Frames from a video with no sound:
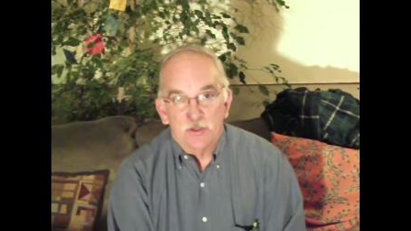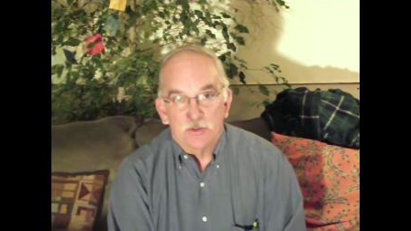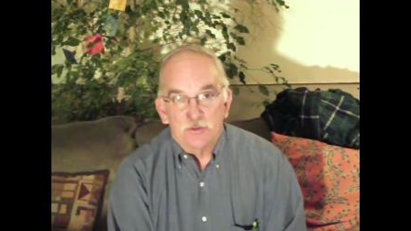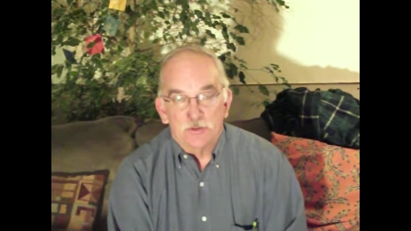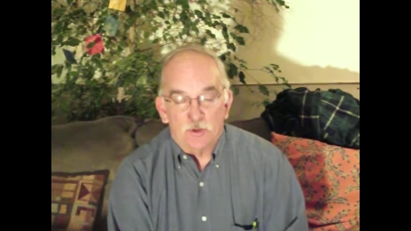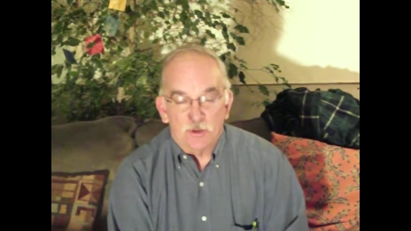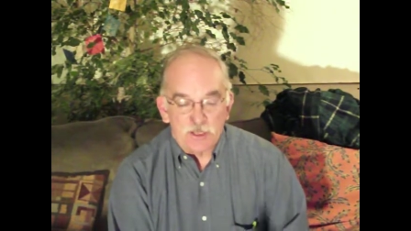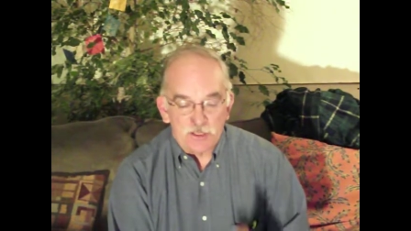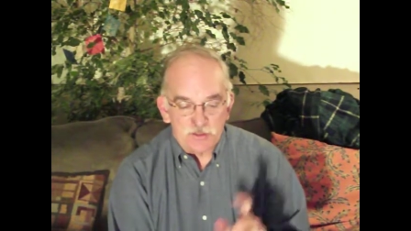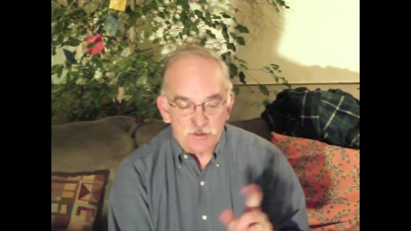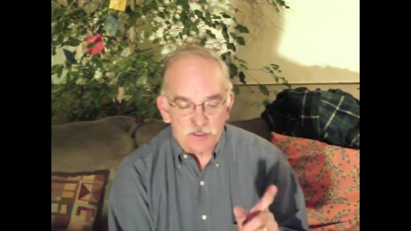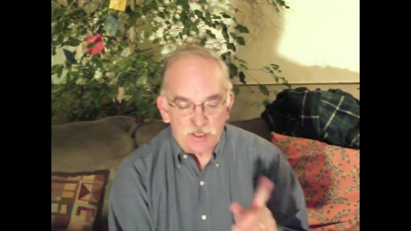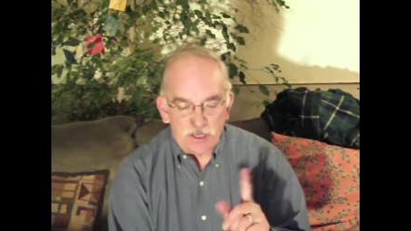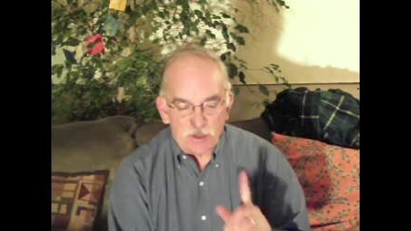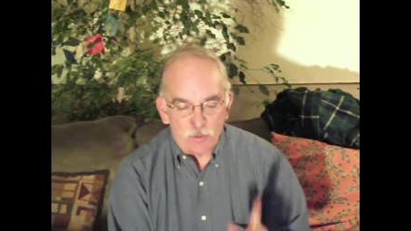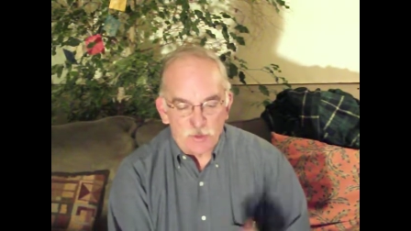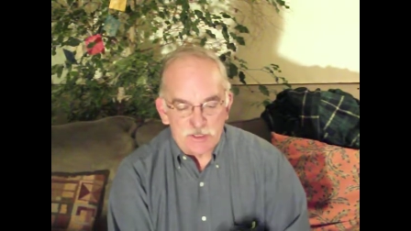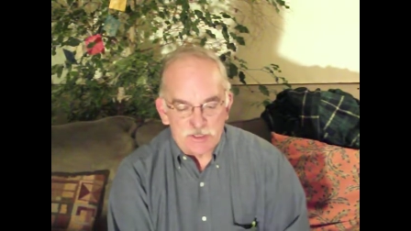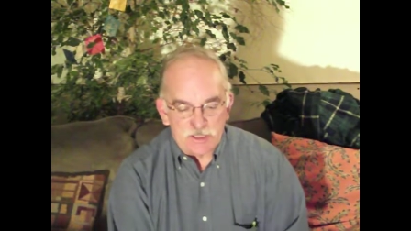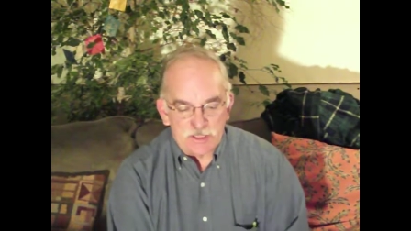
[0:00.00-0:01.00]
So let's say
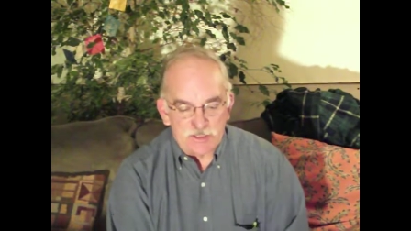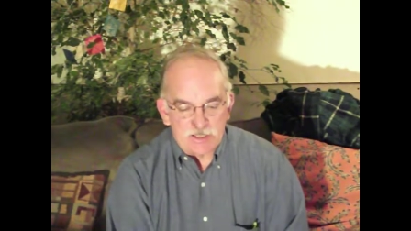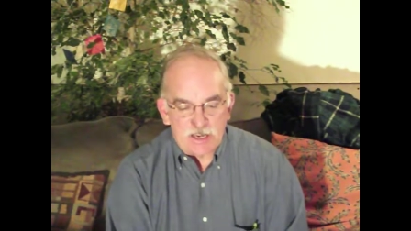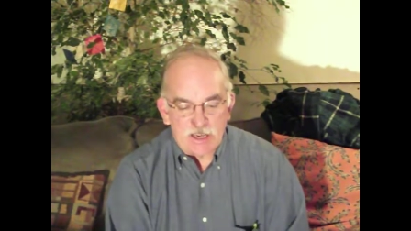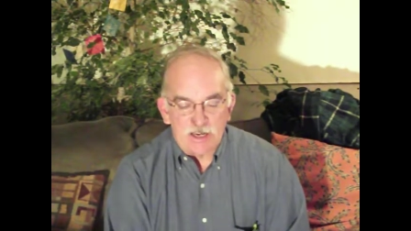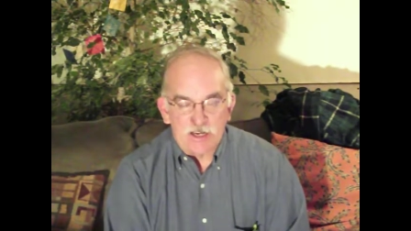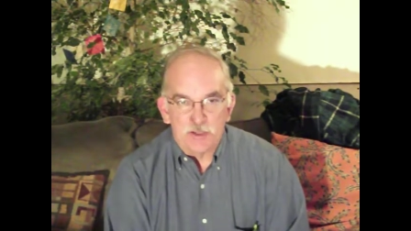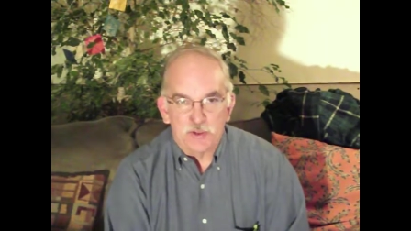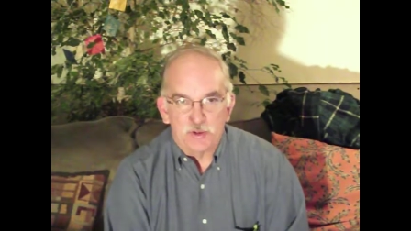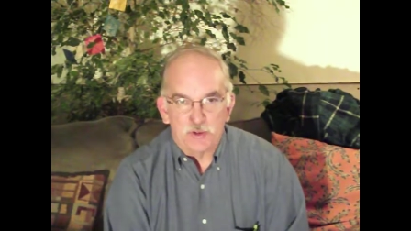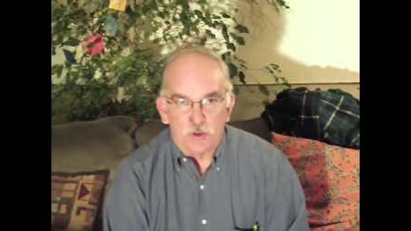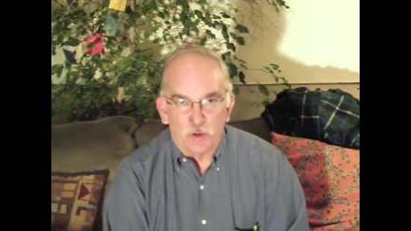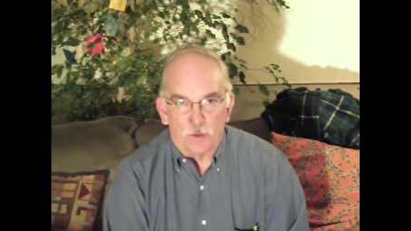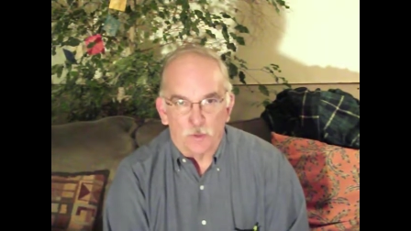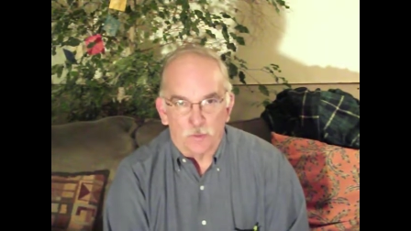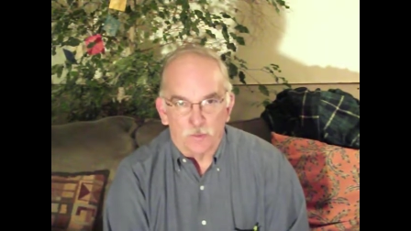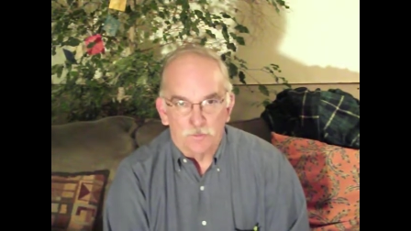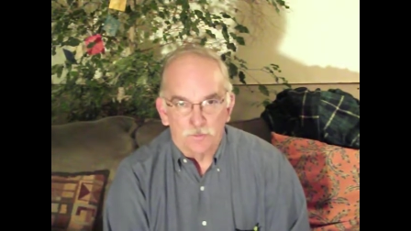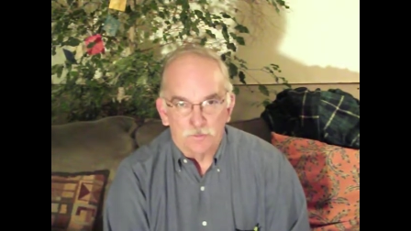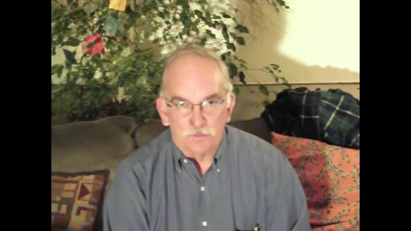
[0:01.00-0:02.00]
we did that in
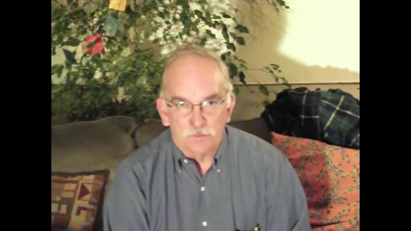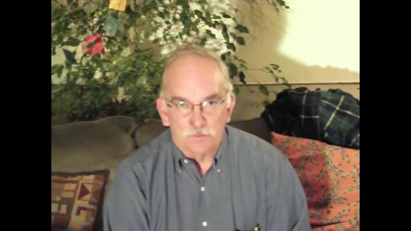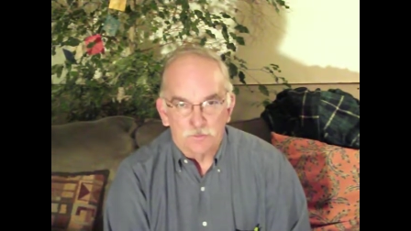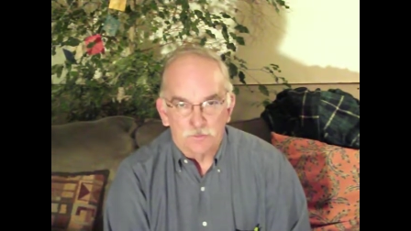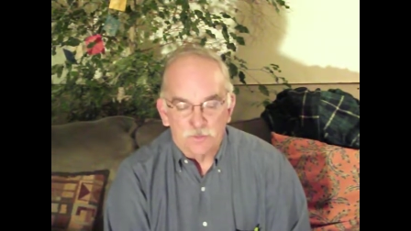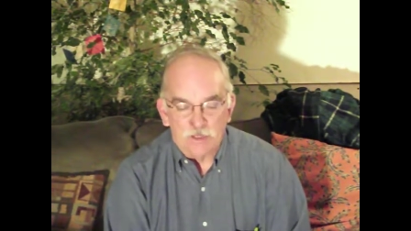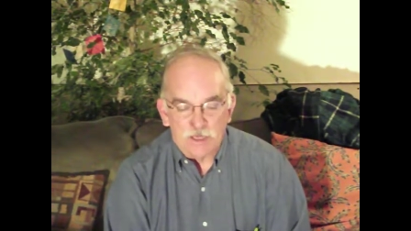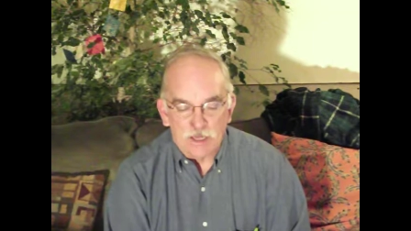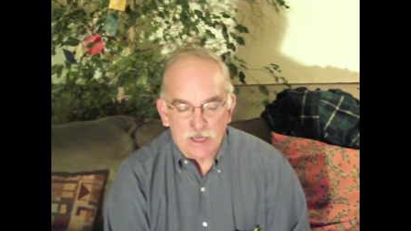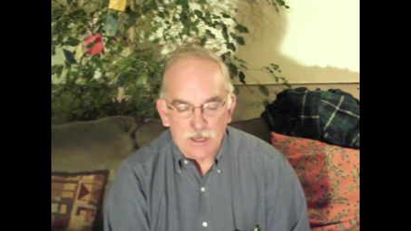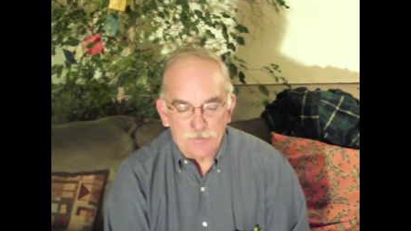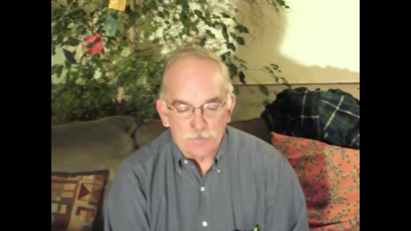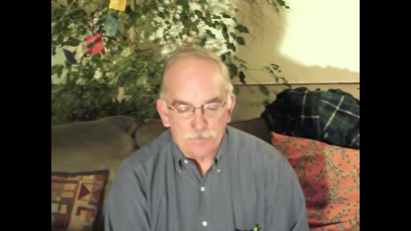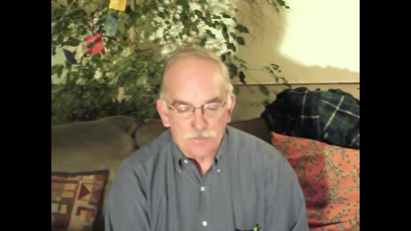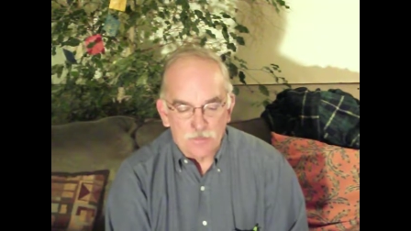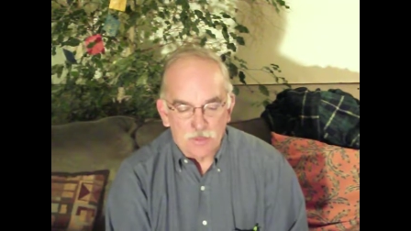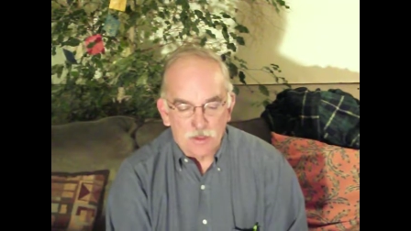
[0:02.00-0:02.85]
June, okay?